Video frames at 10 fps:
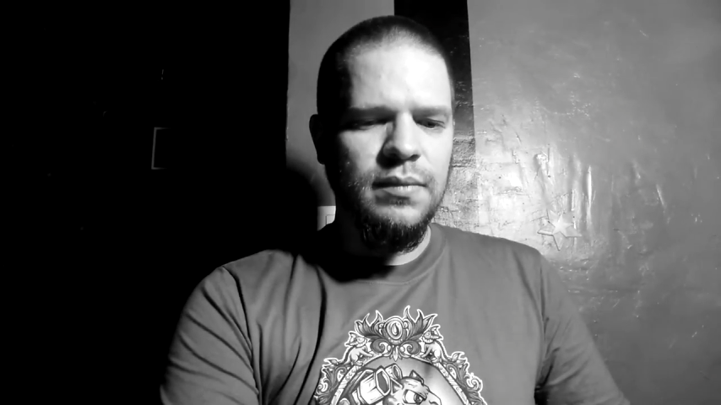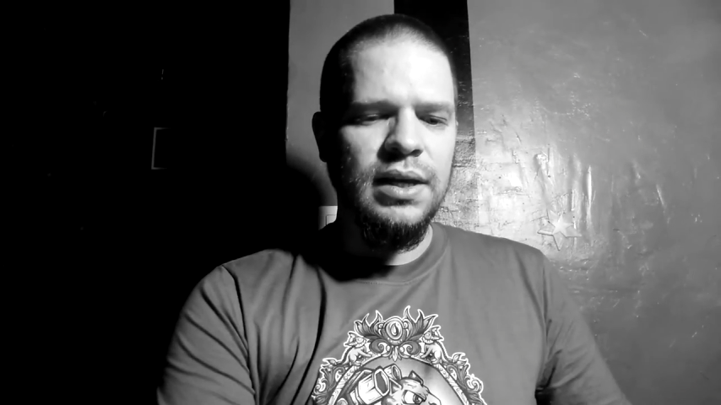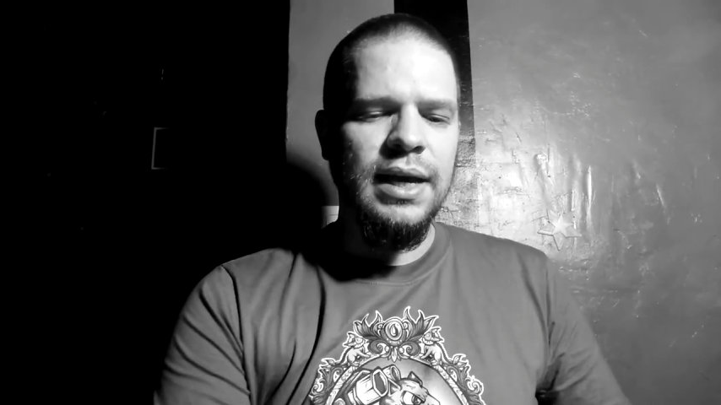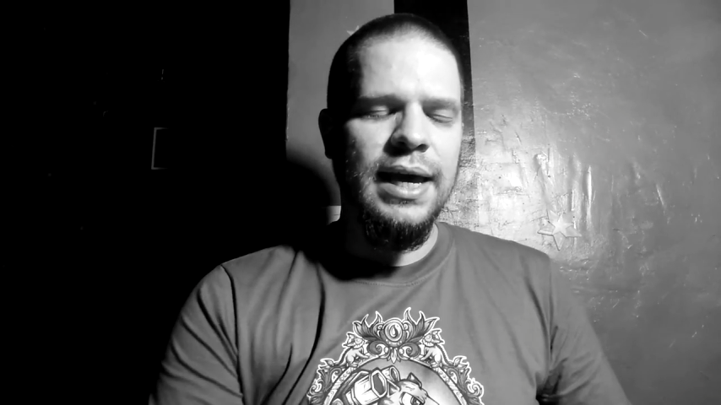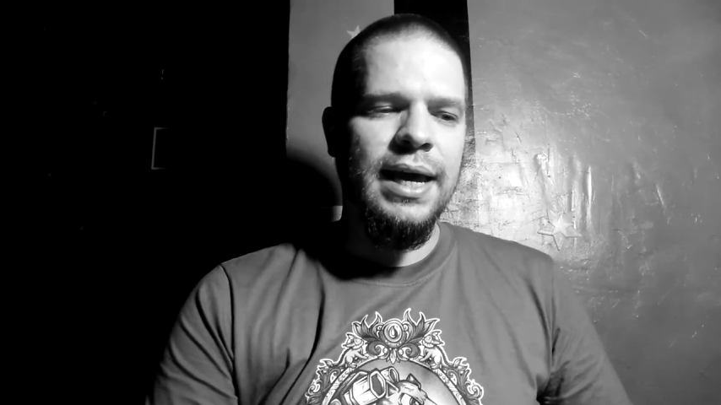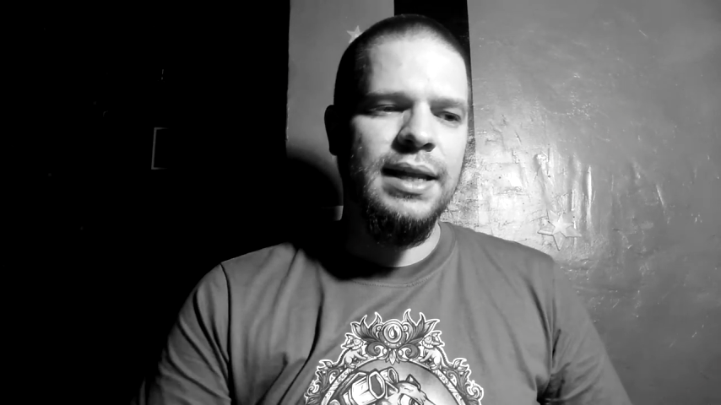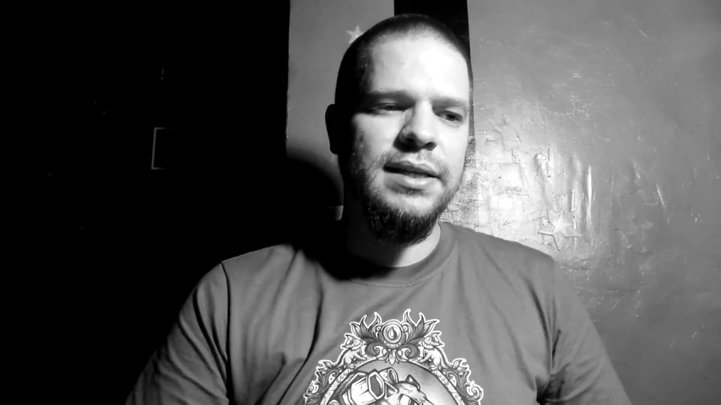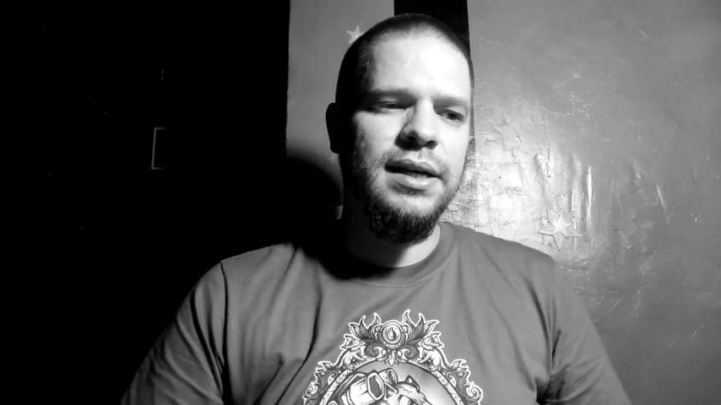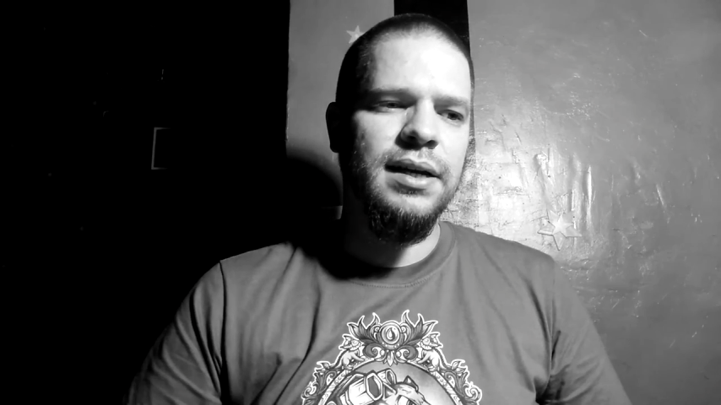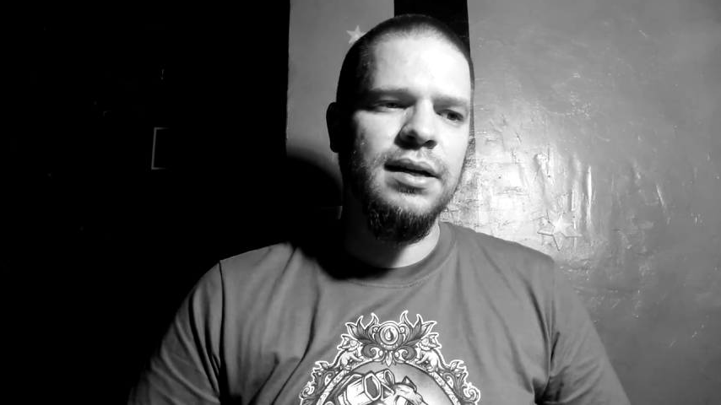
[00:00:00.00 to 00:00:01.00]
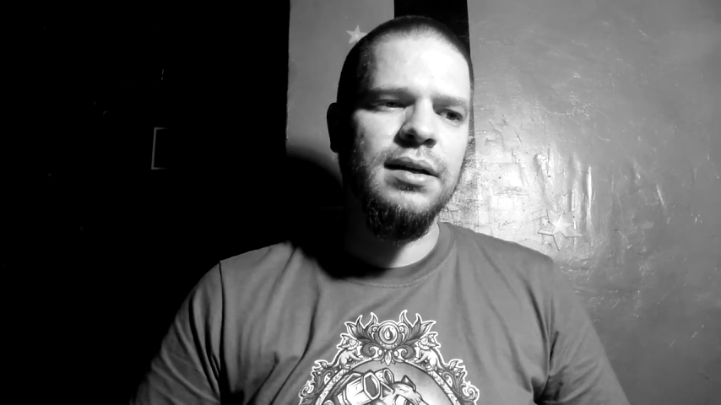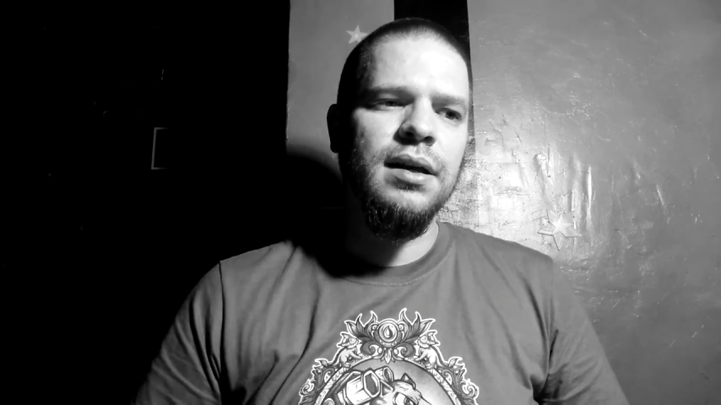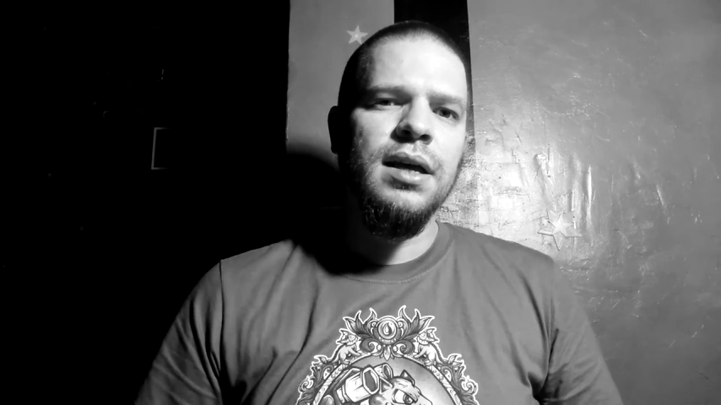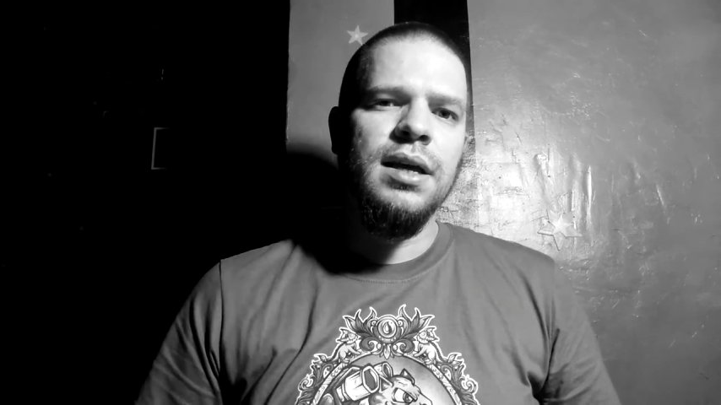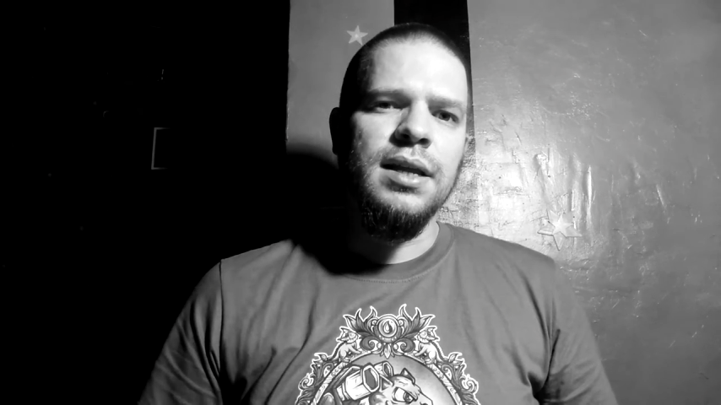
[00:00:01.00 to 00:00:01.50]
and uh,
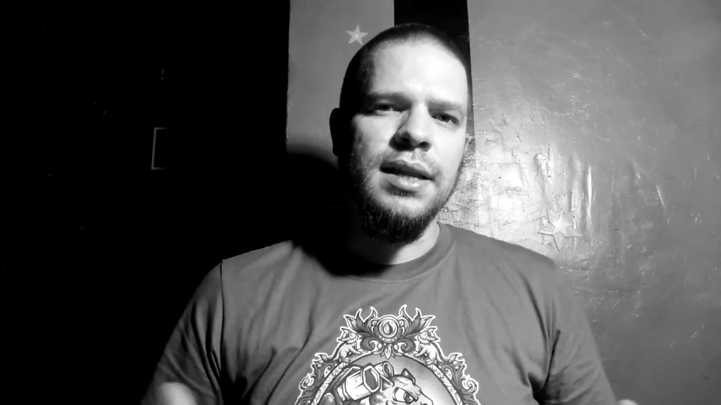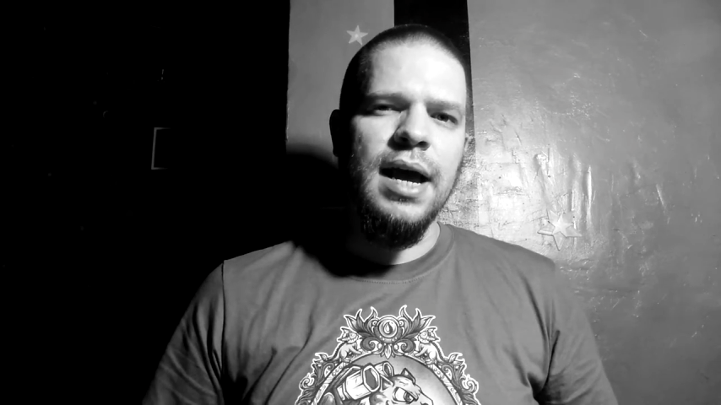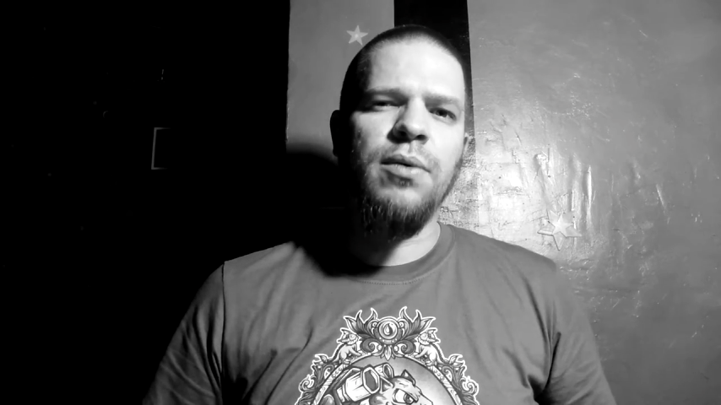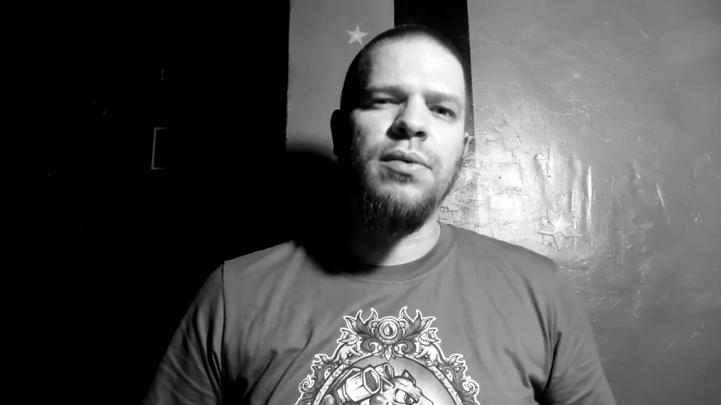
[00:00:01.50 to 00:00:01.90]
now